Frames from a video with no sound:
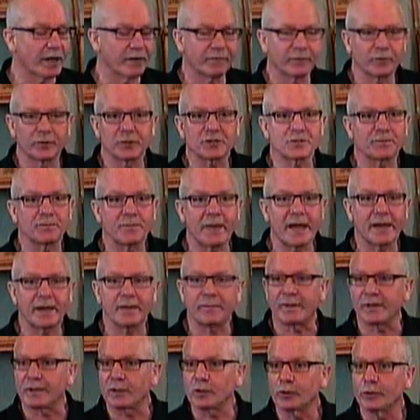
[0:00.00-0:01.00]
when I first met
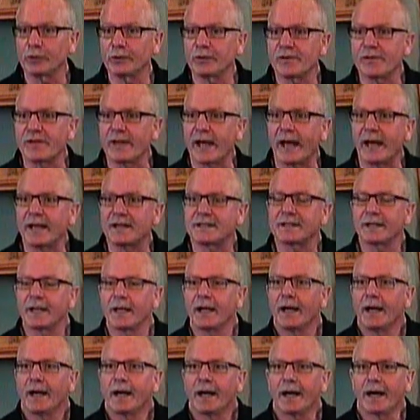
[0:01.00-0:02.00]
him and learned that,
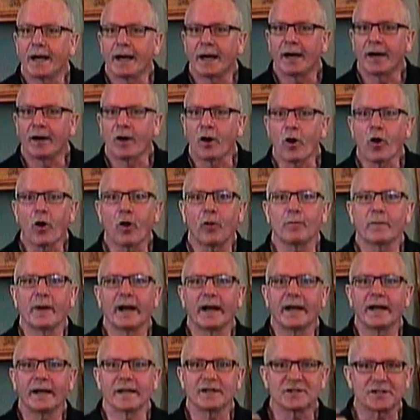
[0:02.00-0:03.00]
all
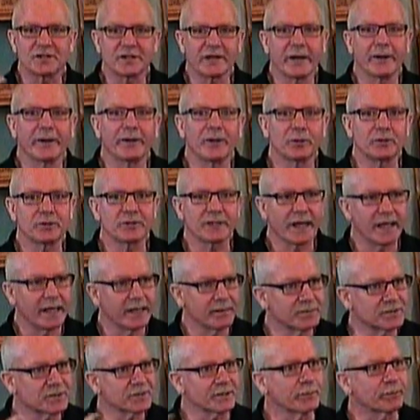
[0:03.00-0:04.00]
my
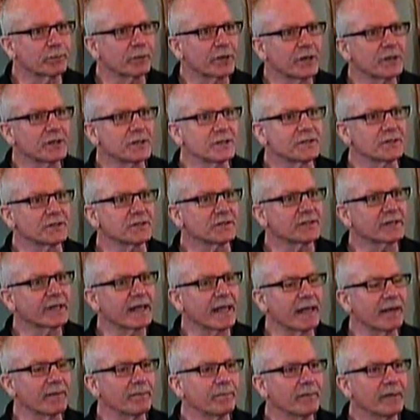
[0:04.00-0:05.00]
stereotypes and
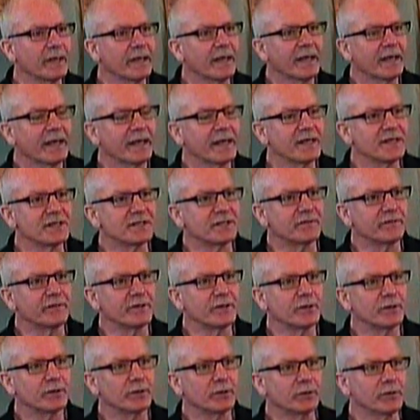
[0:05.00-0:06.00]
prejudices came into
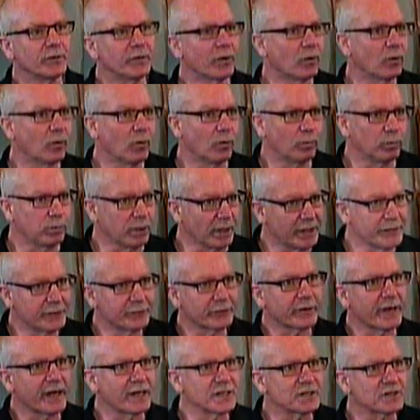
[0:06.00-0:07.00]
view. The whole
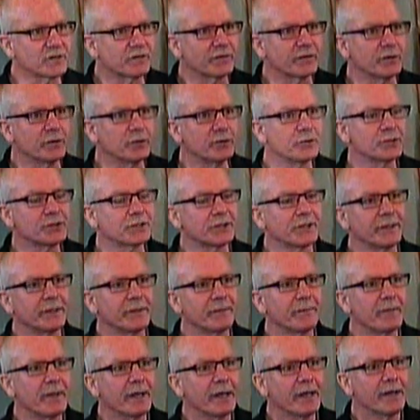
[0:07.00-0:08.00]
blood
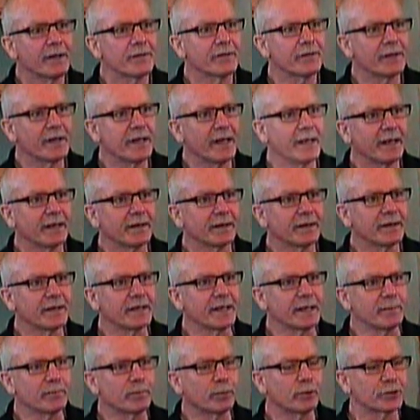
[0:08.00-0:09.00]
transfusion thing,
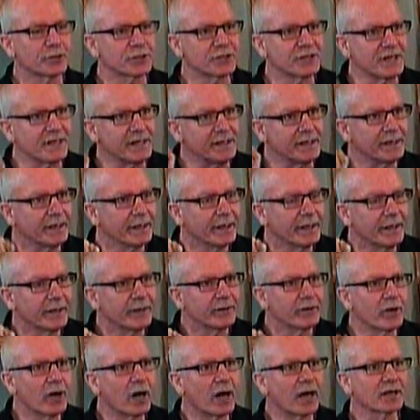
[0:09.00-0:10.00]
the pushy
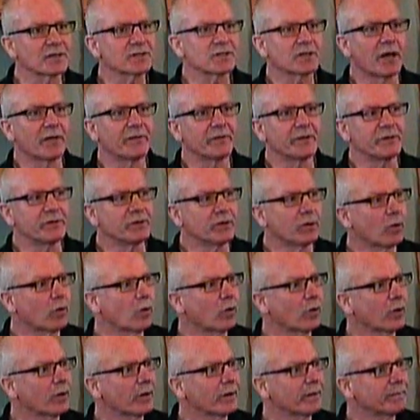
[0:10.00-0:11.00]
knocks on
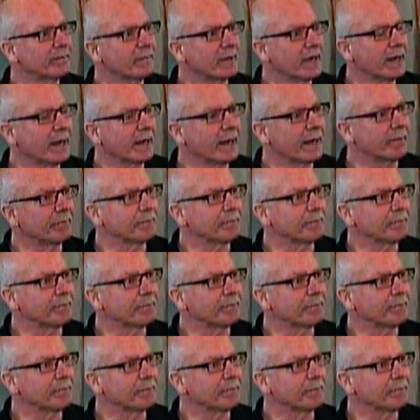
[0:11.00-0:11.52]
the door,